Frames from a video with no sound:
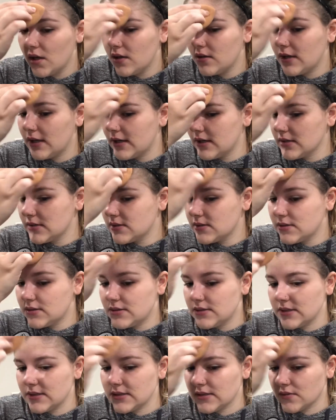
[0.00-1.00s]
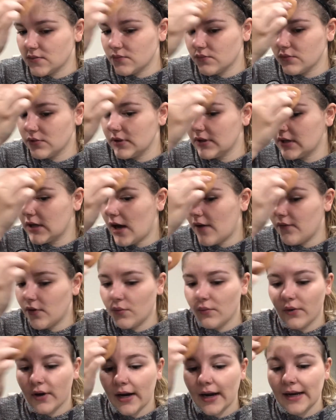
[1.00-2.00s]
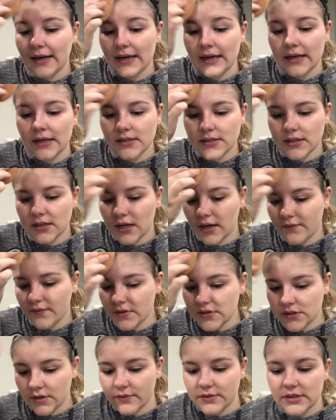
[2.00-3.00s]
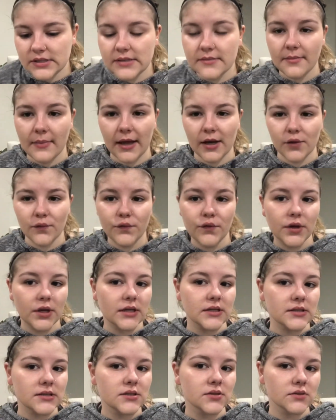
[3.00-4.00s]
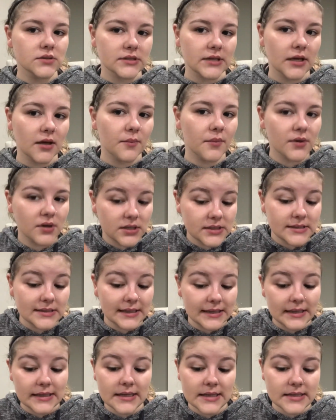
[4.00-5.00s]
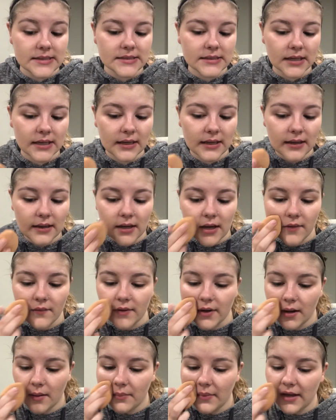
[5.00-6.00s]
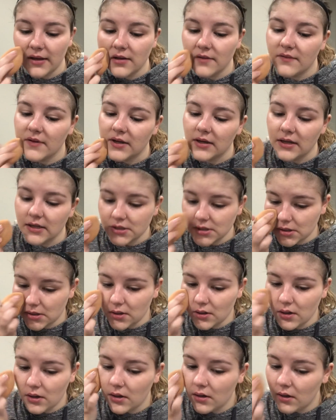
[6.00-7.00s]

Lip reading: then it doesn't really cover what I need it to cover, so it doesn't matter if you can still see it because it is going to get covered up by the foundation.